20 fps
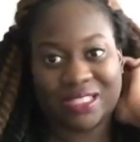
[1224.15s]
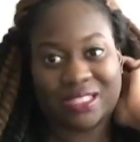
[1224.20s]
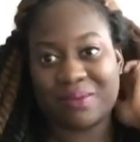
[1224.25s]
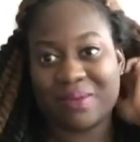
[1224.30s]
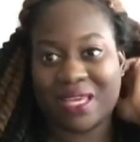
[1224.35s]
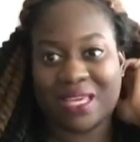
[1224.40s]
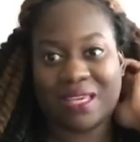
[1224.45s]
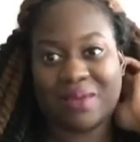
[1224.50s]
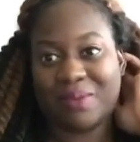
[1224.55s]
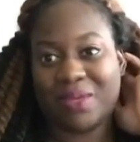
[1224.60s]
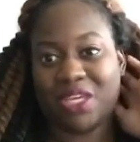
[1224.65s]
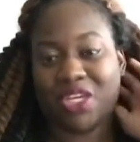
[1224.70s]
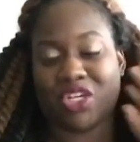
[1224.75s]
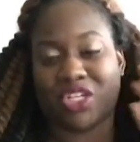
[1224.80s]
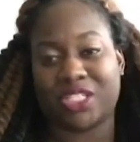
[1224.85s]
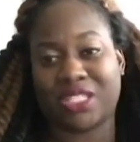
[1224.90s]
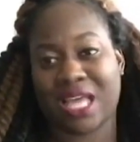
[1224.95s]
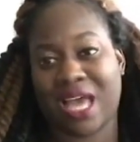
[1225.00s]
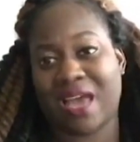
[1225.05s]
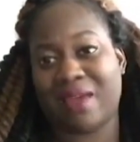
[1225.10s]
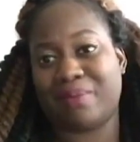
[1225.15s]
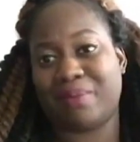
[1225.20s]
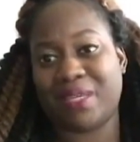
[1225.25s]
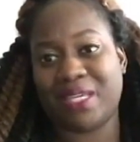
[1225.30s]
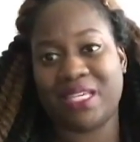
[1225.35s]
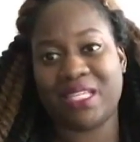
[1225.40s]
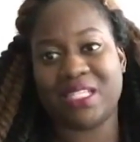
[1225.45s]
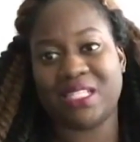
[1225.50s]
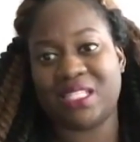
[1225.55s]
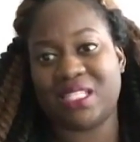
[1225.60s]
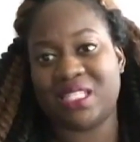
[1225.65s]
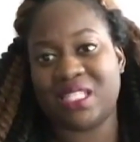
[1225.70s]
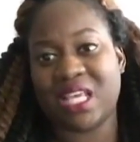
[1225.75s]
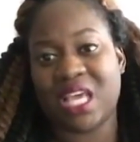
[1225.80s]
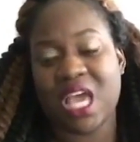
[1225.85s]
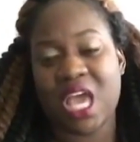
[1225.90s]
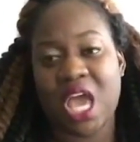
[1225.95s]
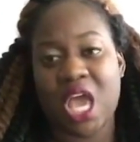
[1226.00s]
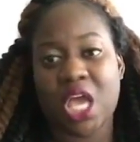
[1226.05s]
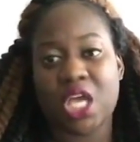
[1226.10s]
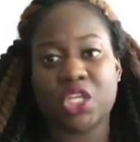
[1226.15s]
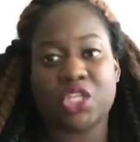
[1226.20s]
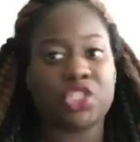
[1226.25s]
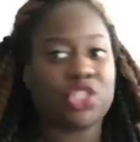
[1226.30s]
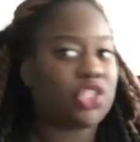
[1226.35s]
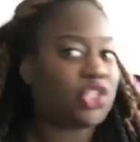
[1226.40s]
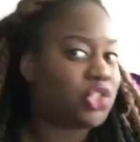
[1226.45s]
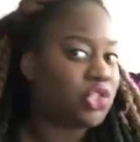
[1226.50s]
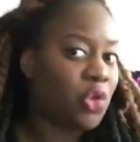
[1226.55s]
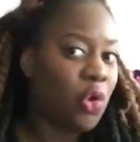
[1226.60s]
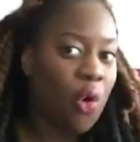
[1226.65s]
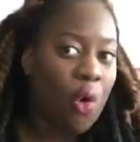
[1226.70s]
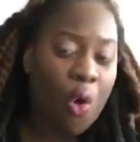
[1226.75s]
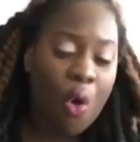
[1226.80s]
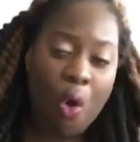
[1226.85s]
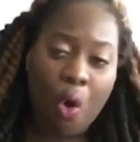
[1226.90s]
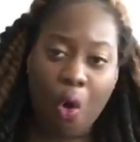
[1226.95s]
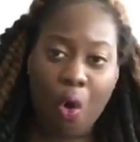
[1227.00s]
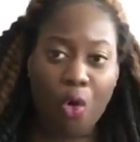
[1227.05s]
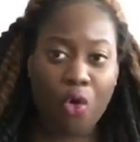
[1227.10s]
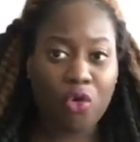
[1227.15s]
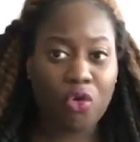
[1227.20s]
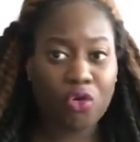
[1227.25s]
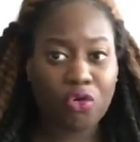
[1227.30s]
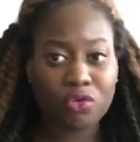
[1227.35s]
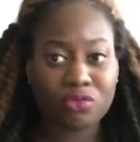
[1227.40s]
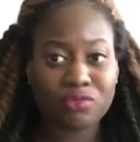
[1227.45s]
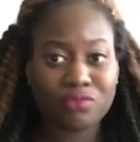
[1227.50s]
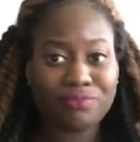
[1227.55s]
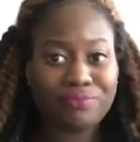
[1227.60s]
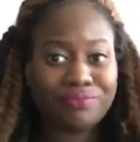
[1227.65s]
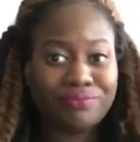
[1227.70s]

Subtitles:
to make me your side piece. So